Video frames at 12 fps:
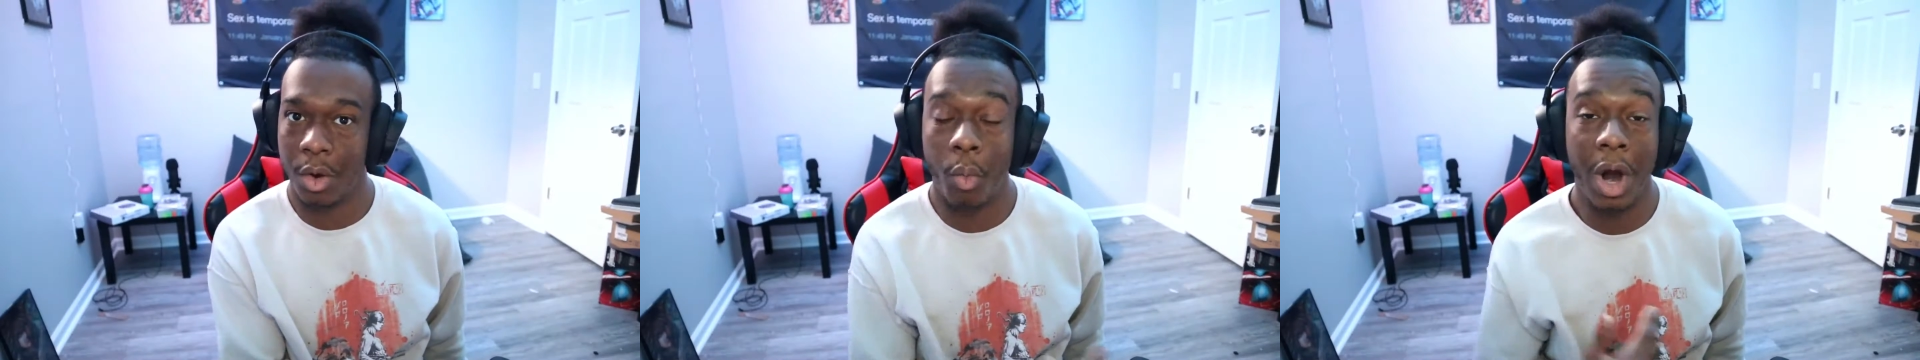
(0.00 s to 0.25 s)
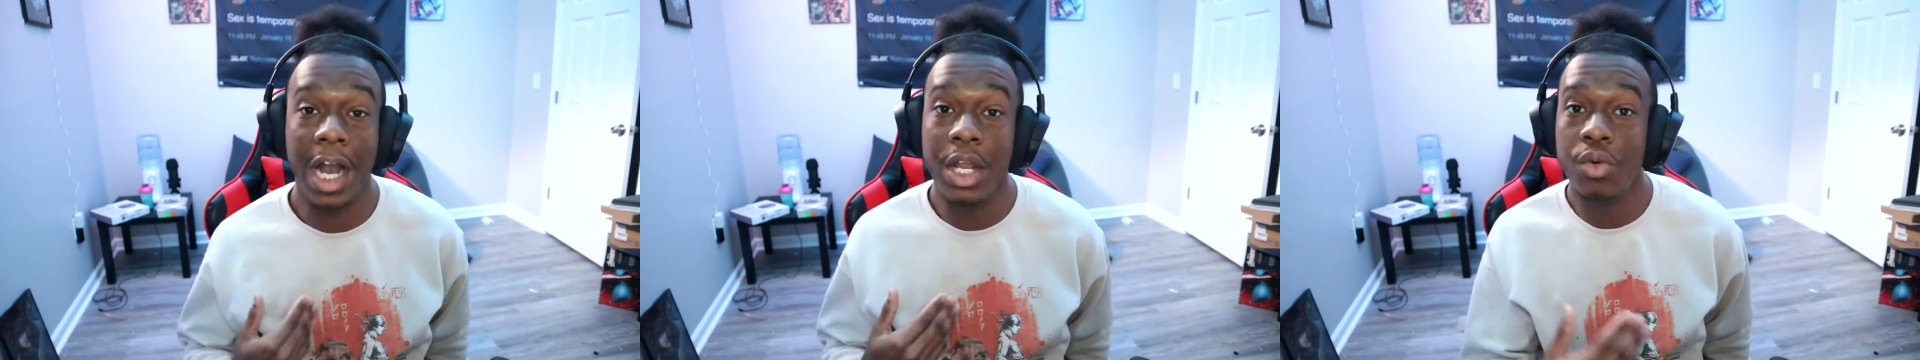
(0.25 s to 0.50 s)

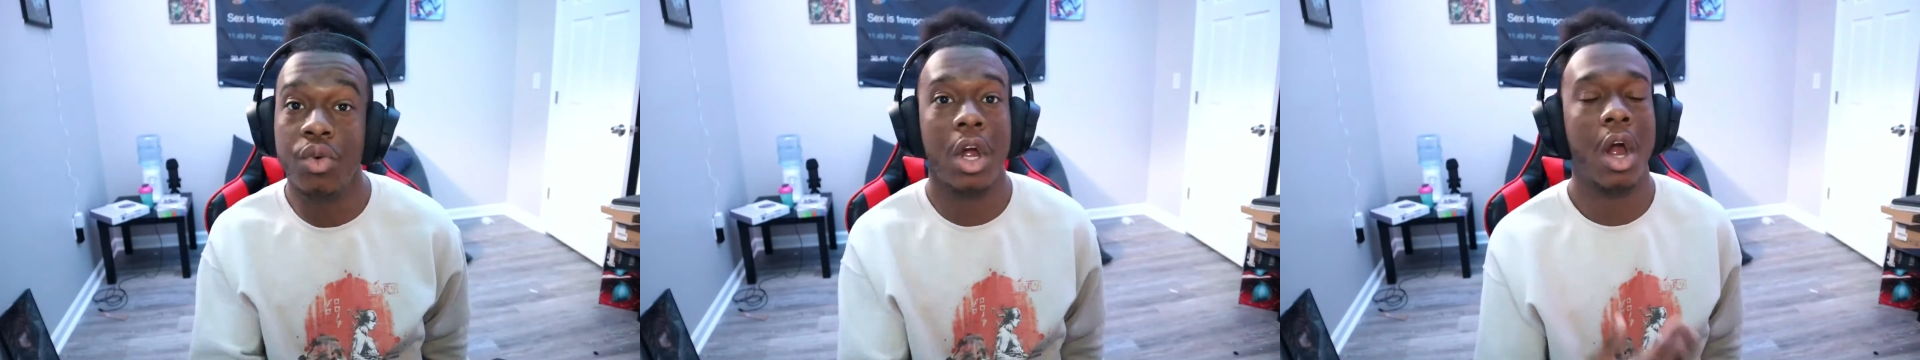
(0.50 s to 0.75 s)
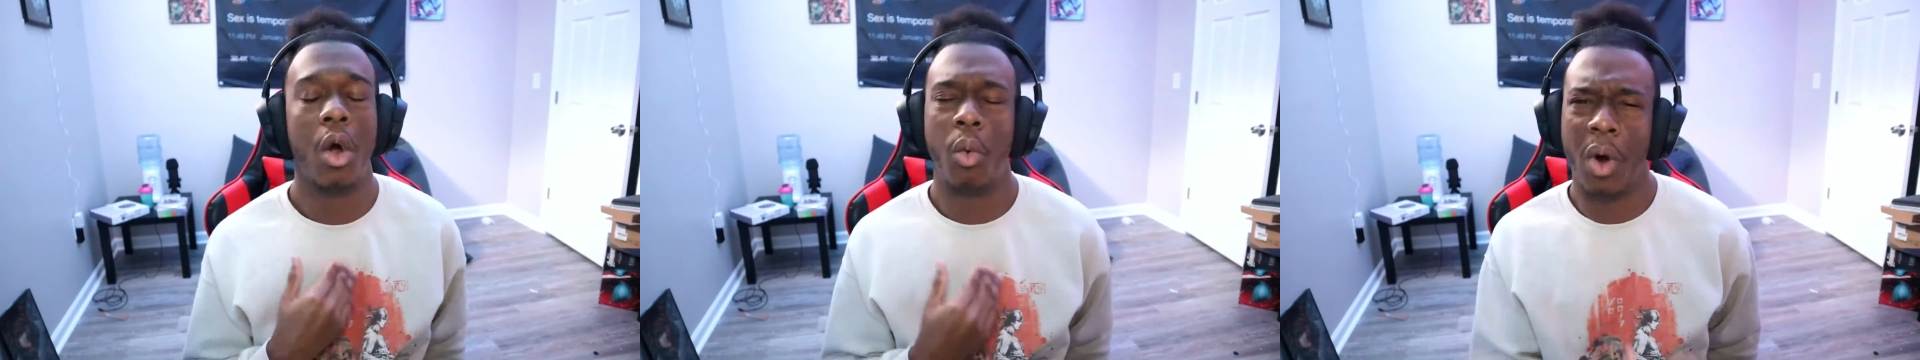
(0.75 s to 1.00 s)
Why are you,
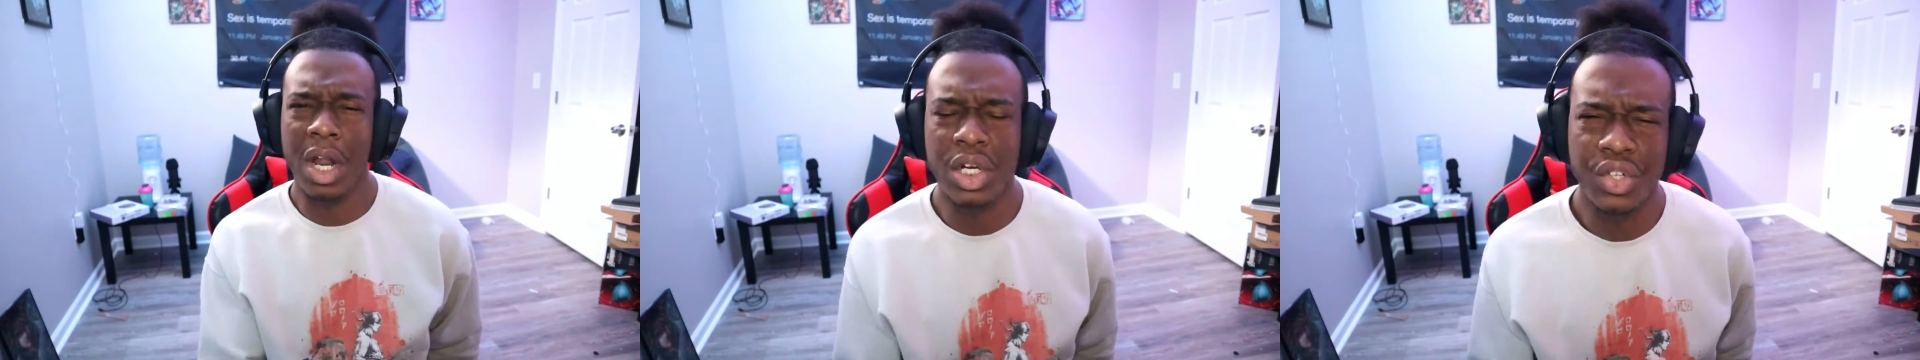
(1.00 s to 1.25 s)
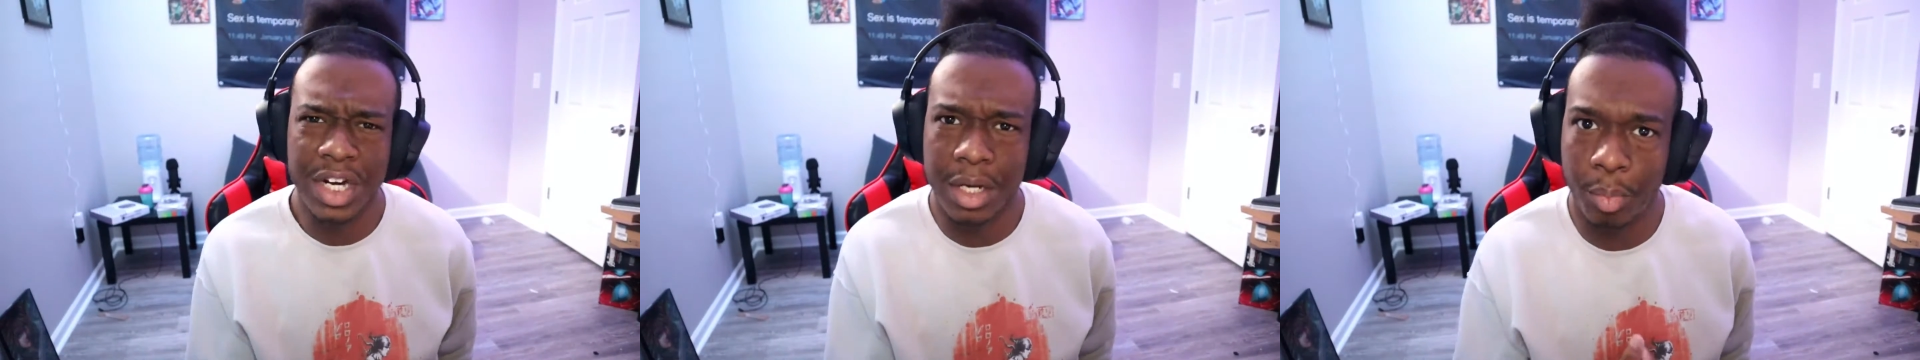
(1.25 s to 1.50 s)
why are you
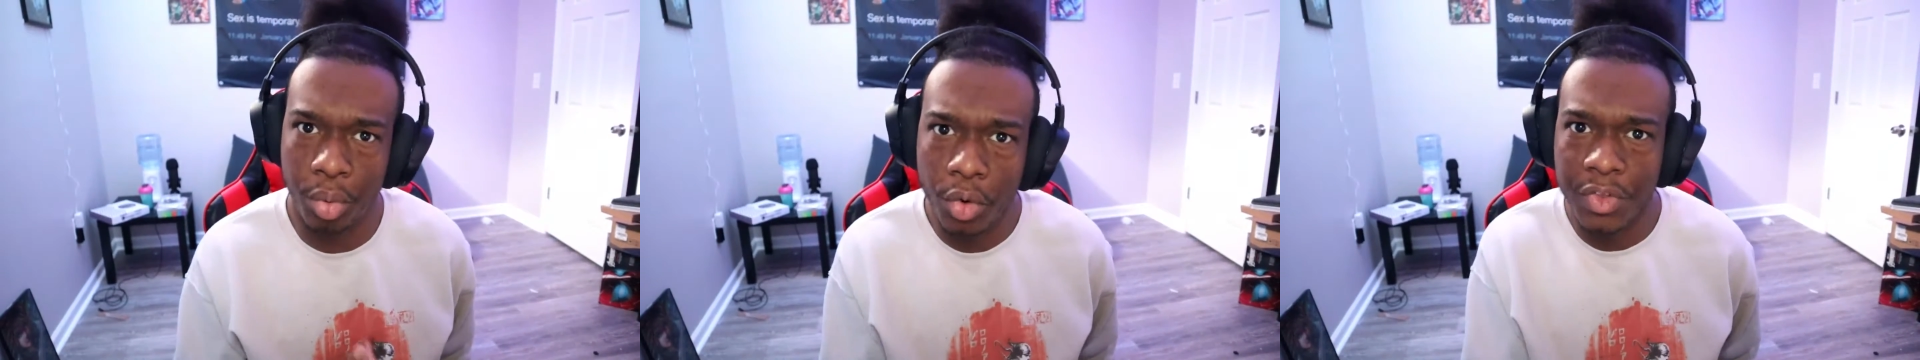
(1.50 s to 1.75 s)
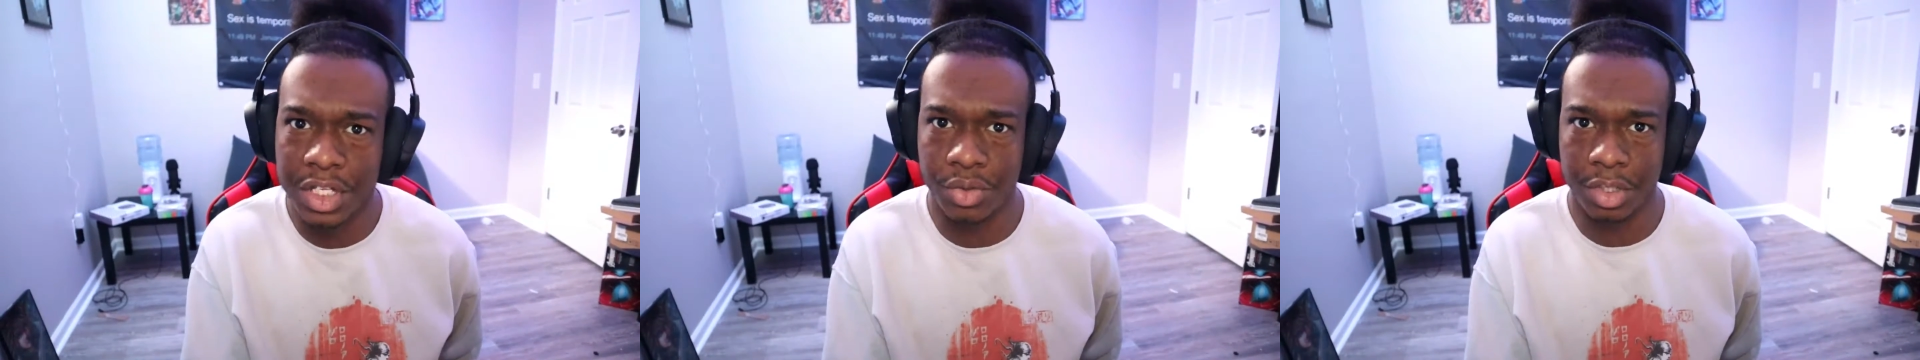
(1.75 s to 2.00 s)
trying to pull
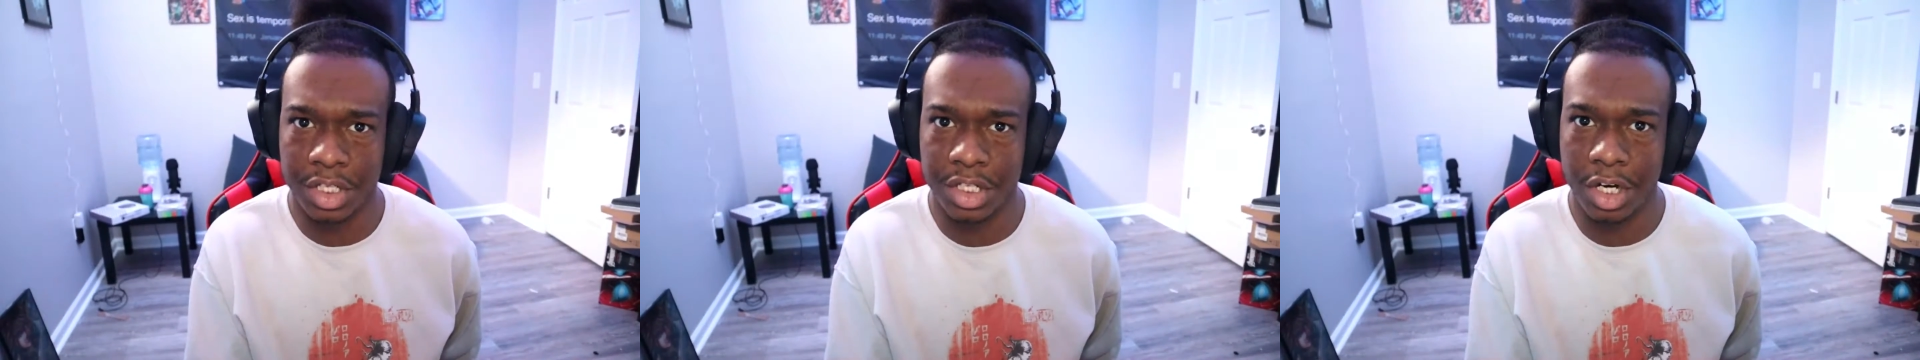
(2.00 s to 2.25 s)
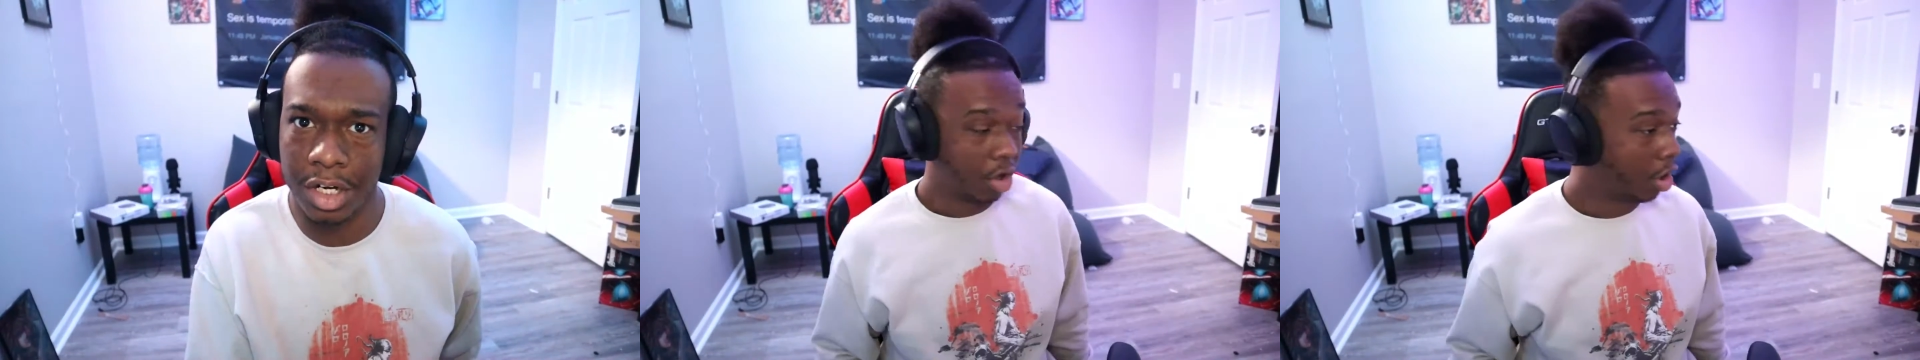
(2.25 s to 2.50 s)
this on us, dog?